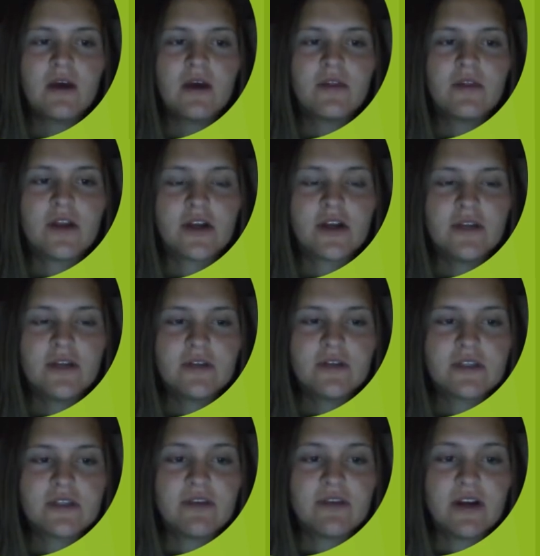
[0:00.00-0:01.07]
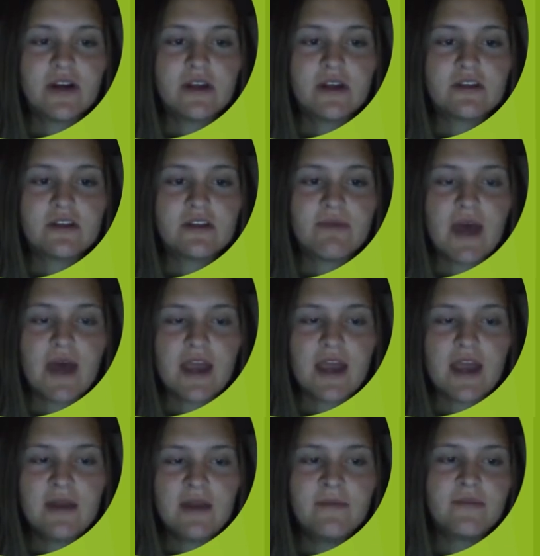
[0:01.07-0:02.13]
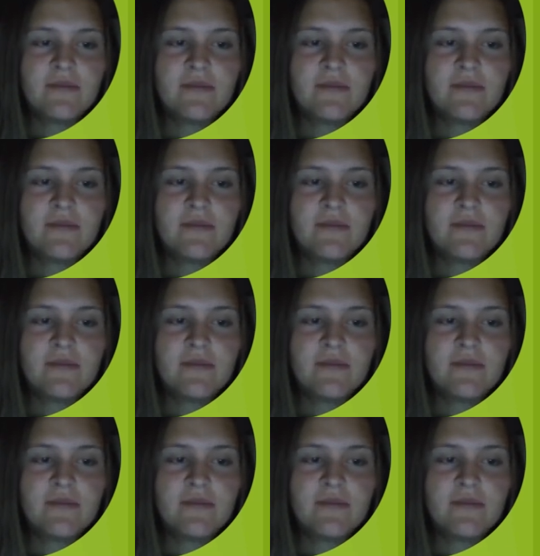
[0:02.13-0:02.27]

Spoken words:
There are different severities of pain.